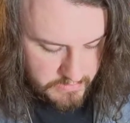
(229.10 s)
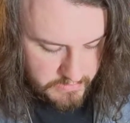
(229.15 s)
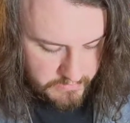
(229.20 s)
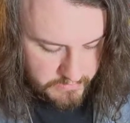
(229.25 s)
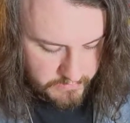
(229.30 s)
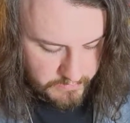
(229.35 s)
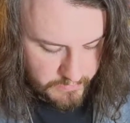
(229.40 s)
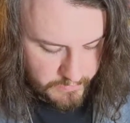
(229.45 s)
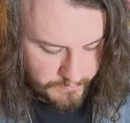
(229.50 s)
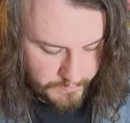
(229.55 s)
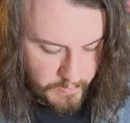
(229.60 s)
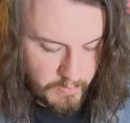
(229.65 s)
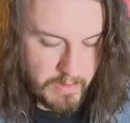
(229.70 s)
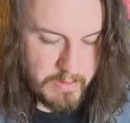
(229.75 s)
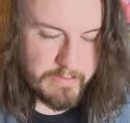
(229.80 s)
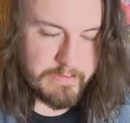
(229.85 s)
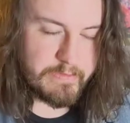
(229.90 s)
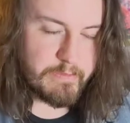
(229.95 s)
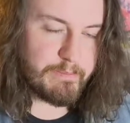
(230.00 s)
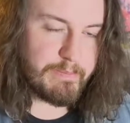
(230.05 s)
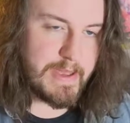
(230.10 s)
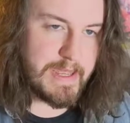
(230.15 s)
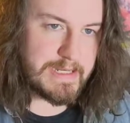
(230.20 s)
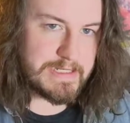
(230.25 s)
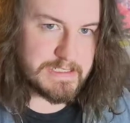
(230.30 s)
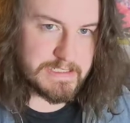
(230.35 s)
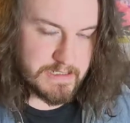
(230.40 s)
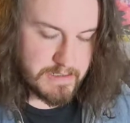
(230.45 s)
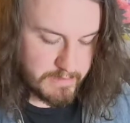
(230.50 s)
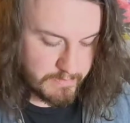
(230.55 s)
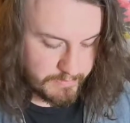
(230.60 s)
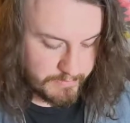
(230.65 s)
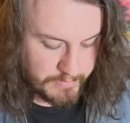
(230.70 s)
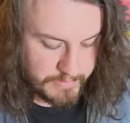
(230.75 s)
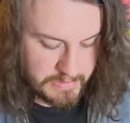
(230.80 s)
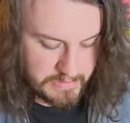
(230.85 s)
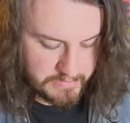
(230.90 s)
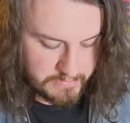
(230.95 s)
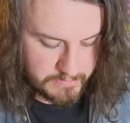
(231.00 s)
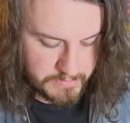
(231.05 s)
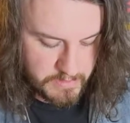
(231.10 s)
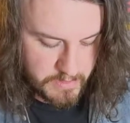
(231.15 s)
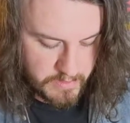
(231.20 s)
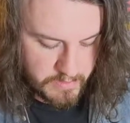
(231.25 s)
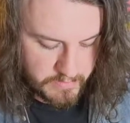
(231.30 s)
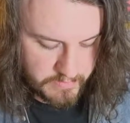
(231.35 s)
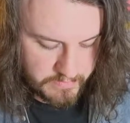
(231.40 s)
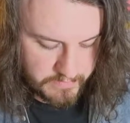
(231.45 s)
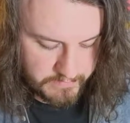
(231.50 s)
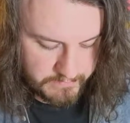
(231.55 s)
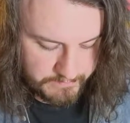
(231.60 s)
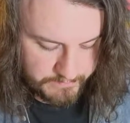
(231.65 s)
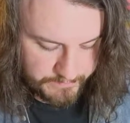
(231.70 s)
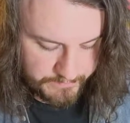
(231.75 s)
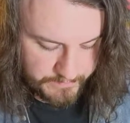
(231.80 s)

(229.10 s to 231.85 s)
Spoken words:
so if we want to bend up this note,